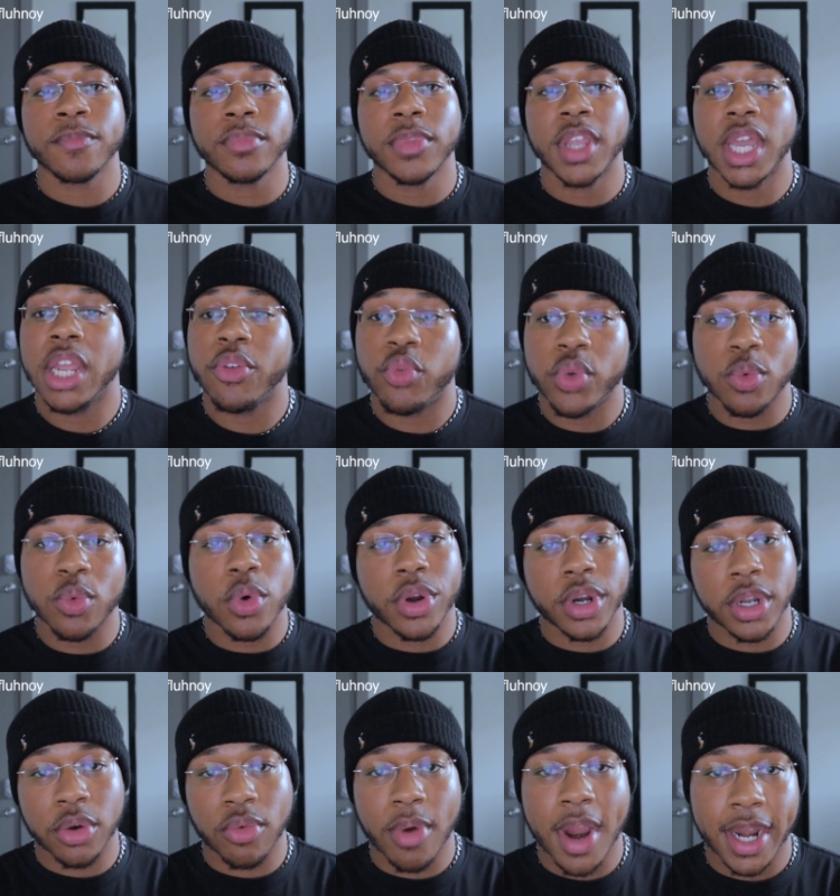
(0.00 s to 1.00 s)
That if we want
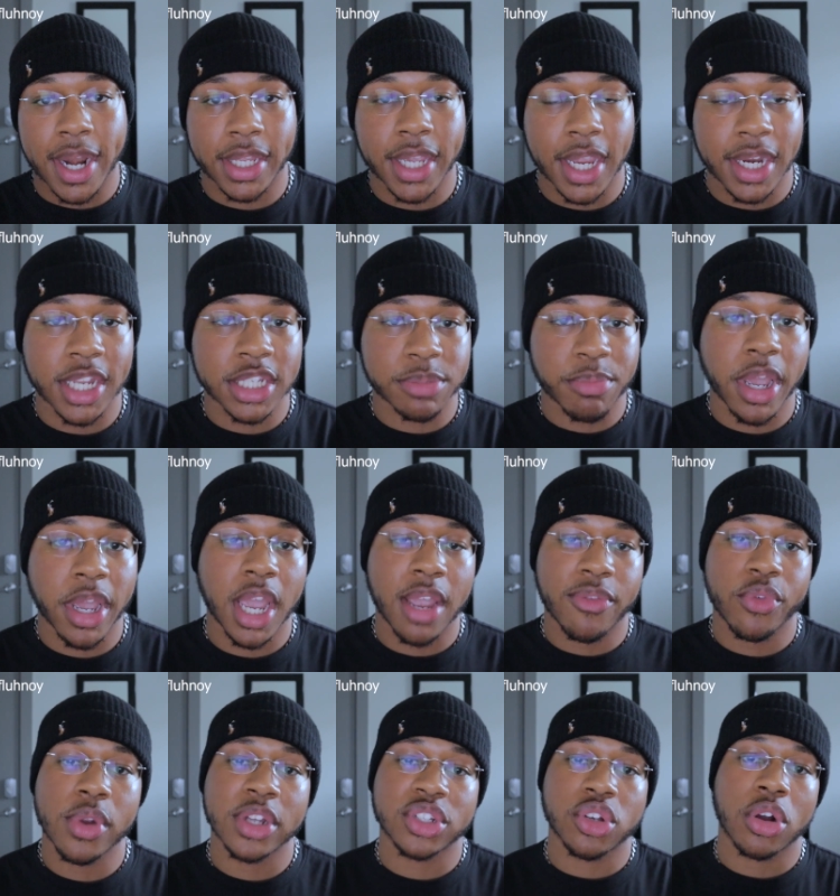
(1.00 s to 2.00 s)
to eradicate this
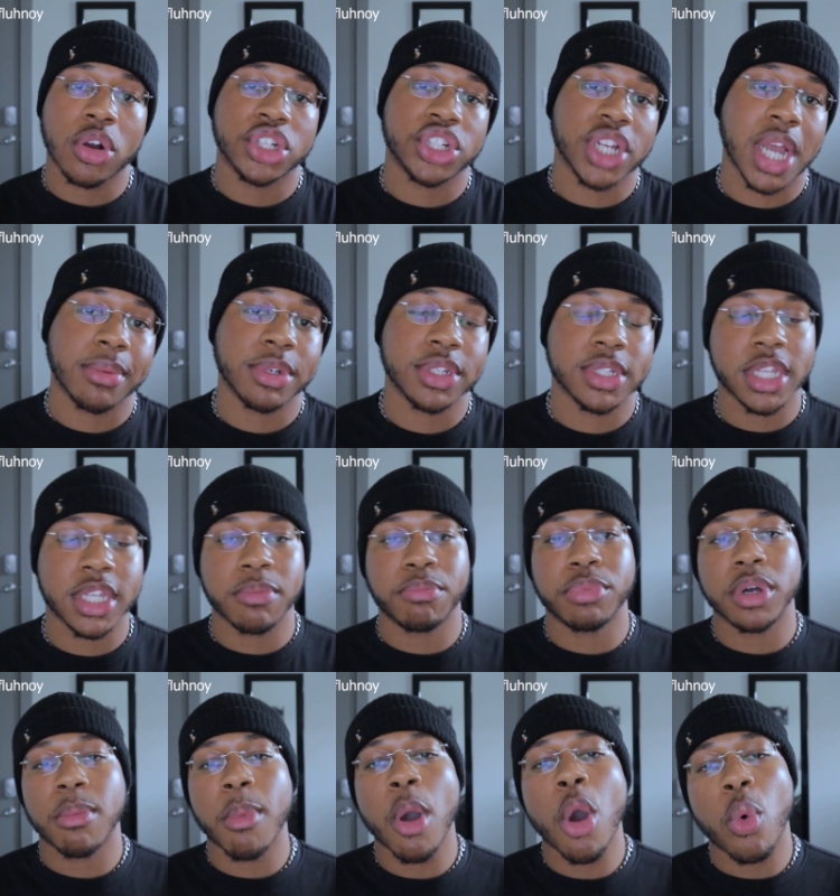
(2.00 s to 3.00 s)
behavior, it's our job to step
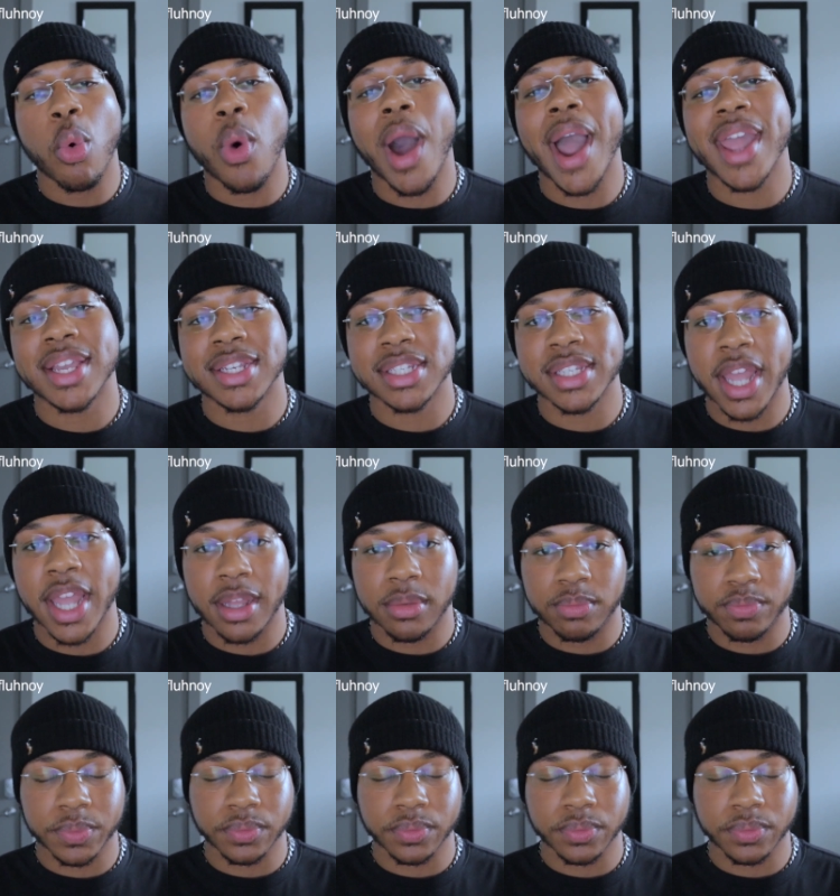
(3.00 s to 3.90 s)
up. Why is that?